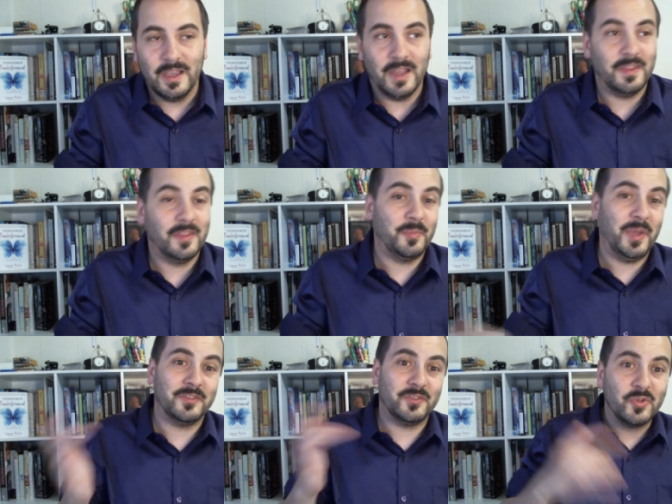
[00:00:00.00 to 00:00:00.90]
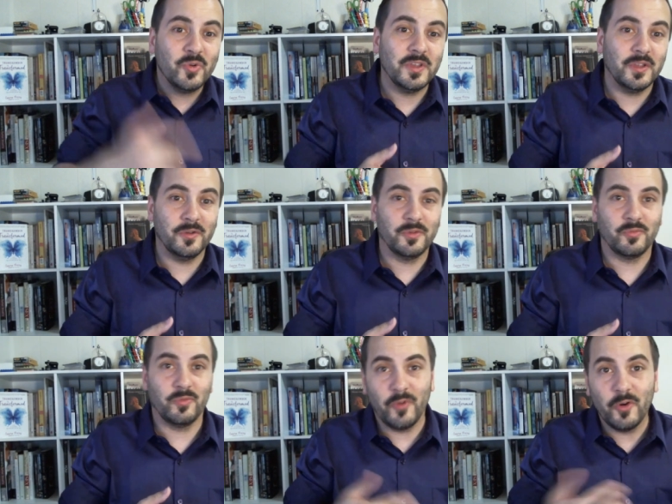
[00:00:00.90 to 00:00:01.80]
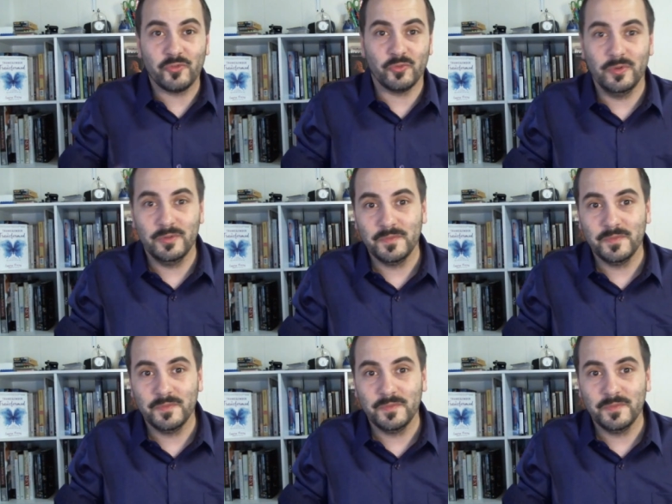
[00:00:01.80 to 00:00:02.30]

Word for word: And then the past two years were virtual.